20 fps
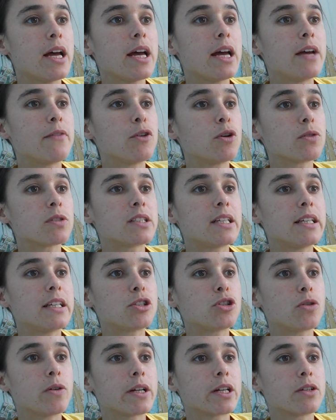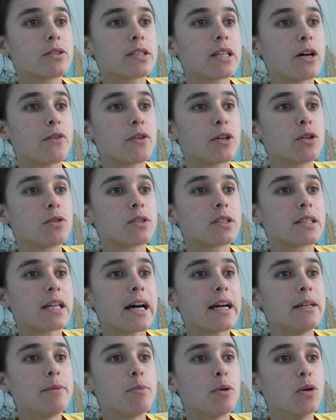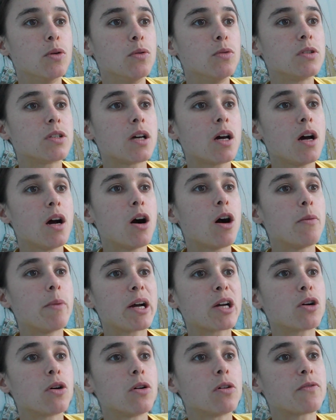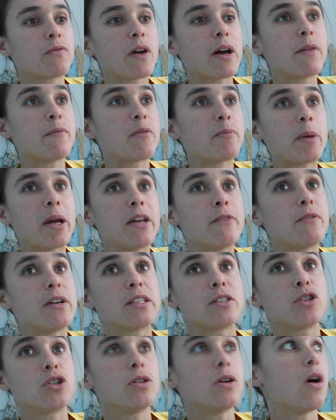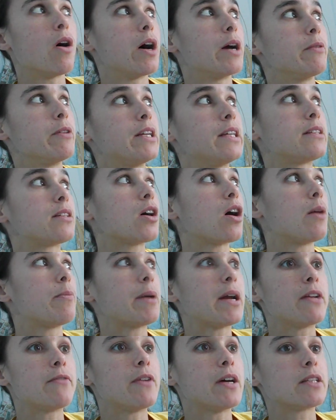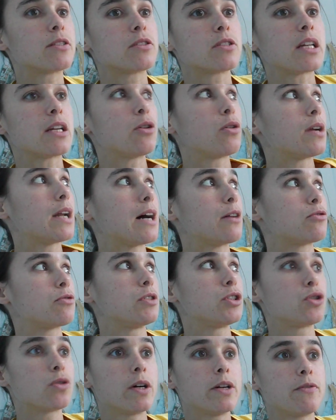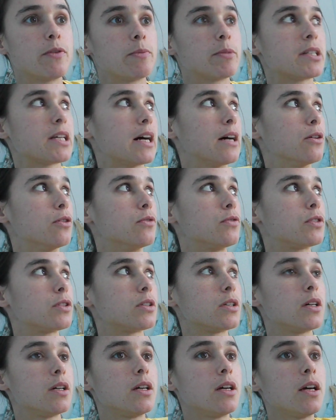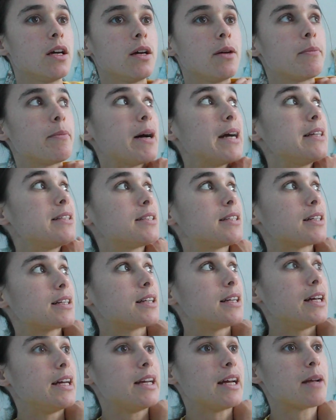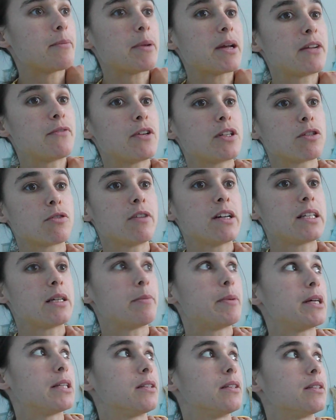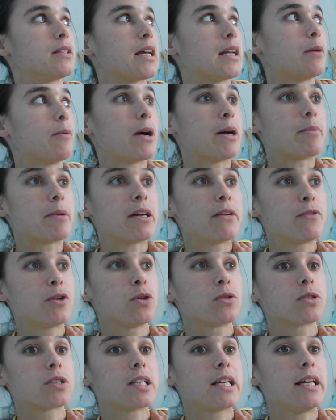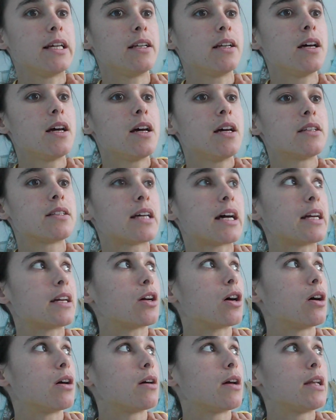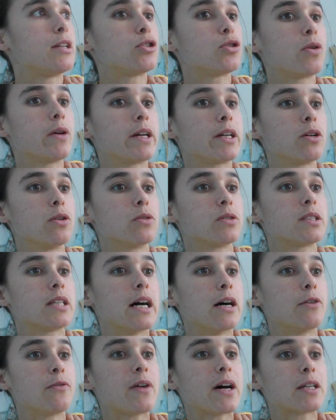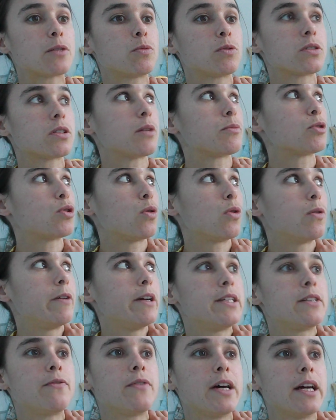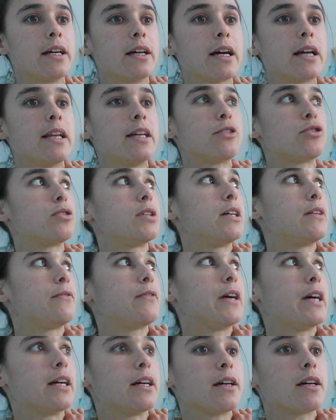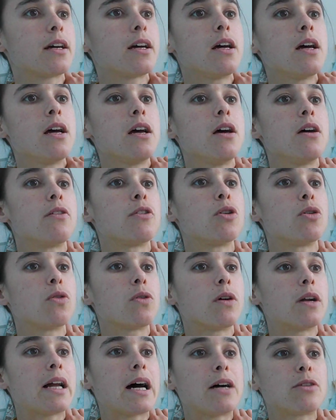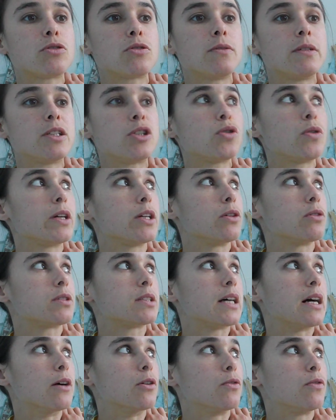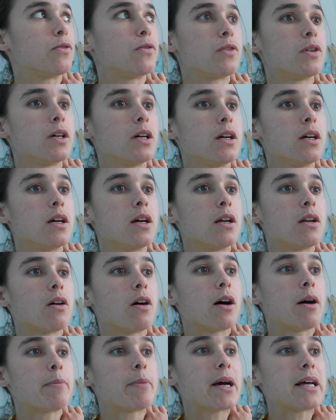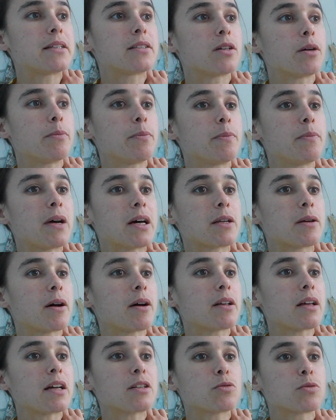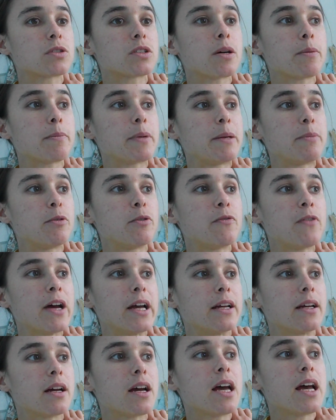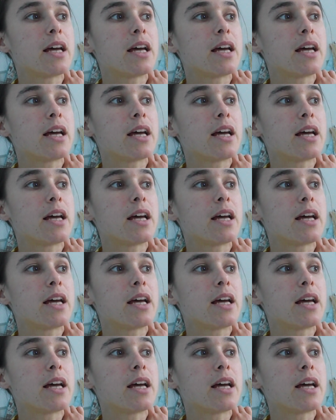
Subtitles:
If you're seen enjoying yourself and you're disabled, oh my God, benefits are too high. We need to cut benefits because they're not allowed to enjoy themselves. Basically, and benefits are already a pittance anyway, but if you're seen, say, enjoying yourself, that's what some Tories think. They literally think you're not allowed to enjoy yourself. Like, I bet that's what some people think.